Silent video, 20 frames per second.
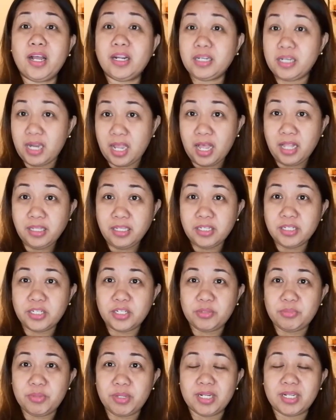
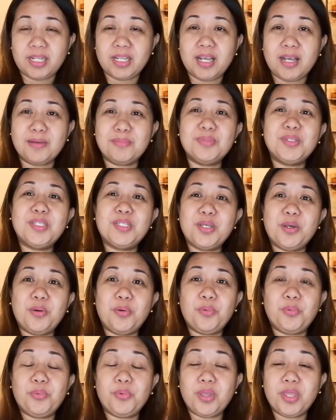acknowledgement comes
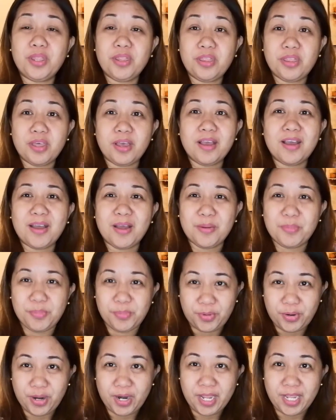with a
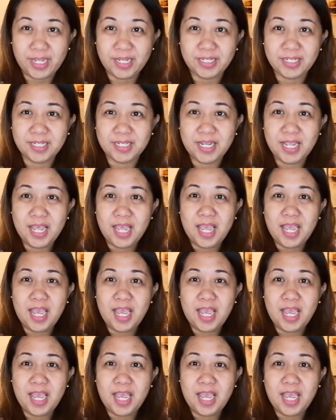price,